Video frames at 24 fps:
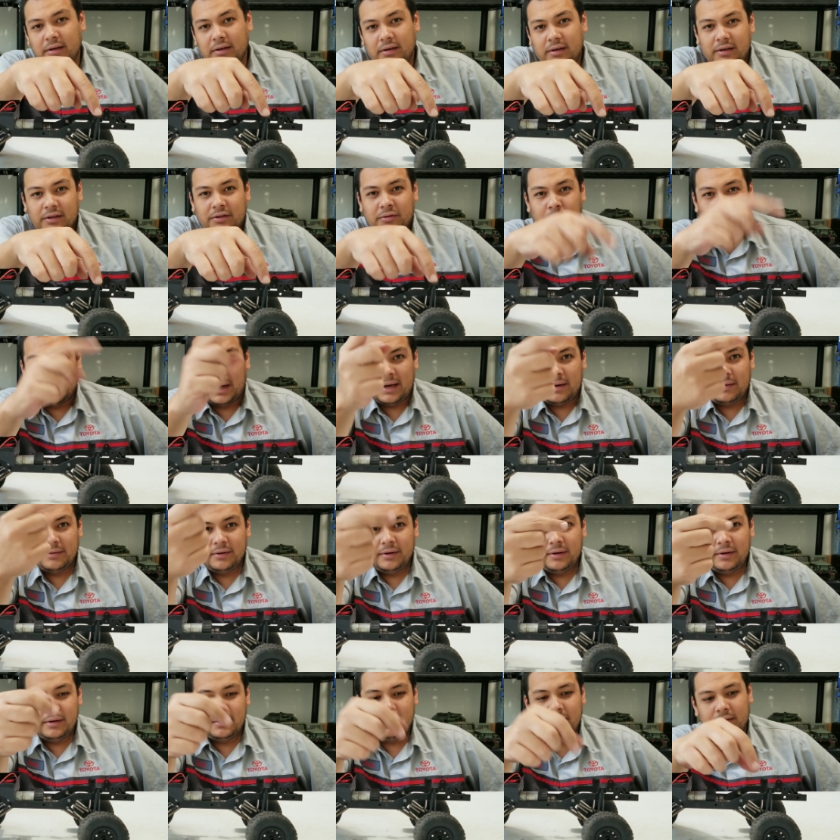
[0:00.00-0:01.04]
It's
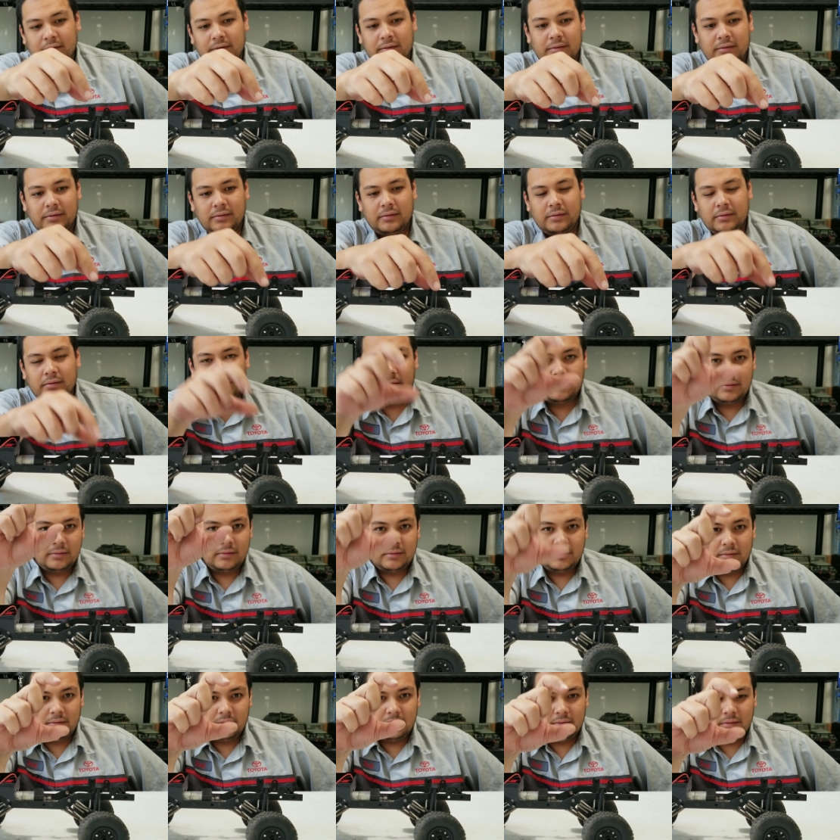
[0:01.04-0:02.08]
wound,
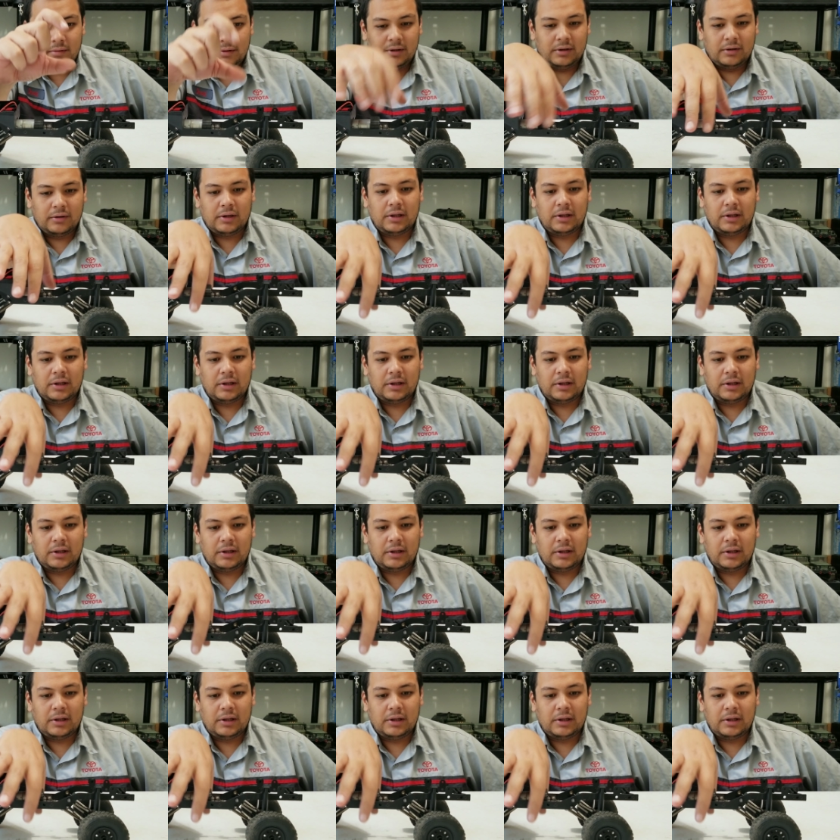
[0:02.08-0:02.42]
you know,